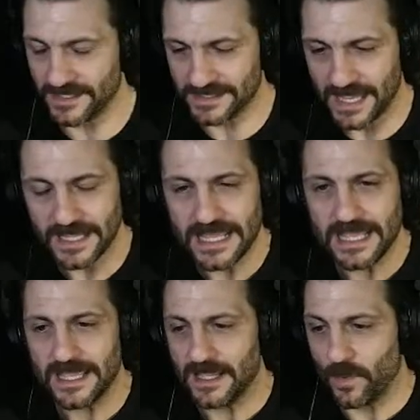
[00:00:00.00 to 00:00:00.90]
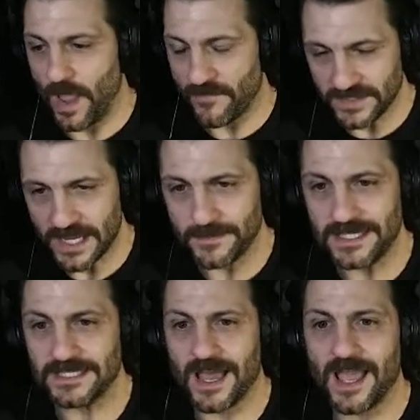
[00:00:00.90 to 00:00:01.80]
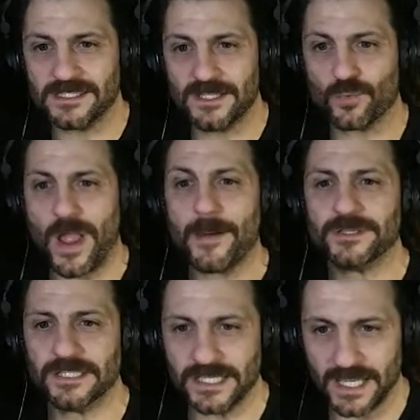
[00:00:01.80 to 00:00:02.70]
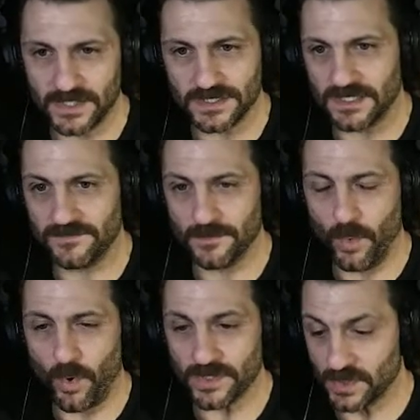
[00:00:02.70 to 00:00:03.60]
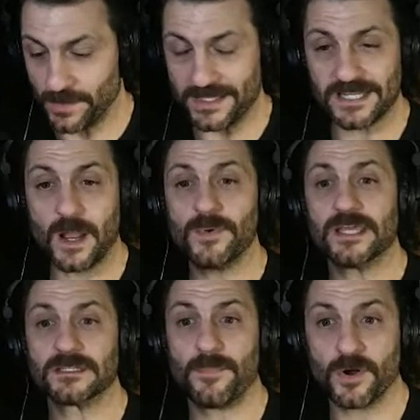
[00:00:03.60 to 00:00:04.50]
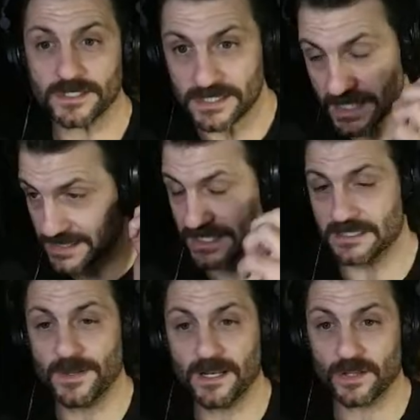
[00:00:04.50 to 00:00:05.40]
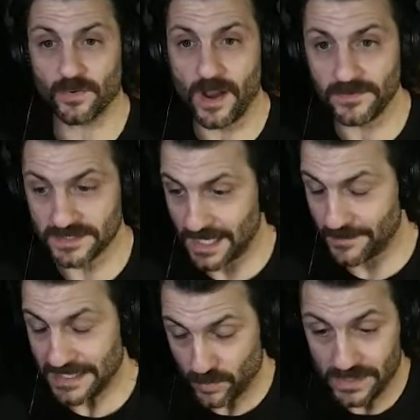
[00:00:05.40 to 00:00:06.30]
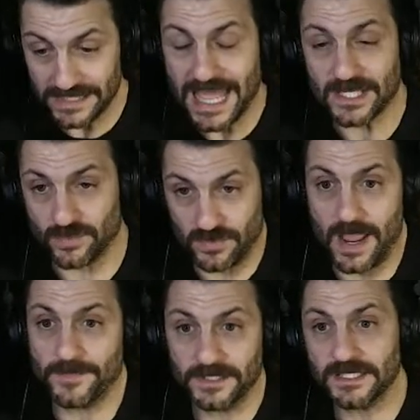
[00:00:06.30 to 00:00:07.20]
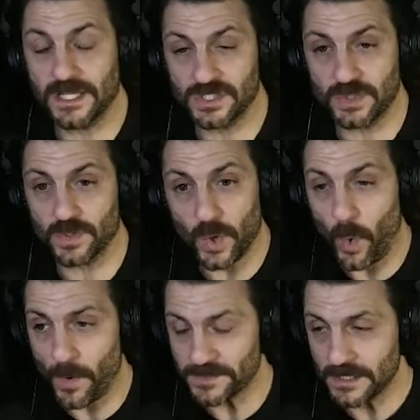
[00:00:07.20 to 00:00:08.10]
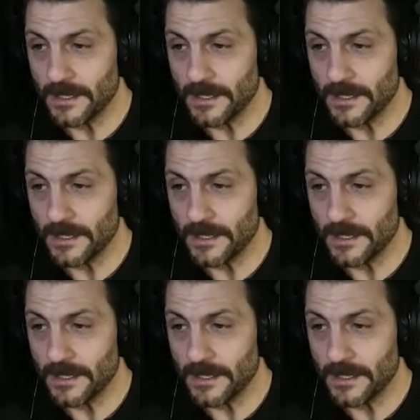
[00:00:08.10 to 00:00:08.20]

is that every time he dies, he rapidly ages even more. So by the time we get to part 6 and he's been in the ground this time, he really has rapidly aged into a corpse.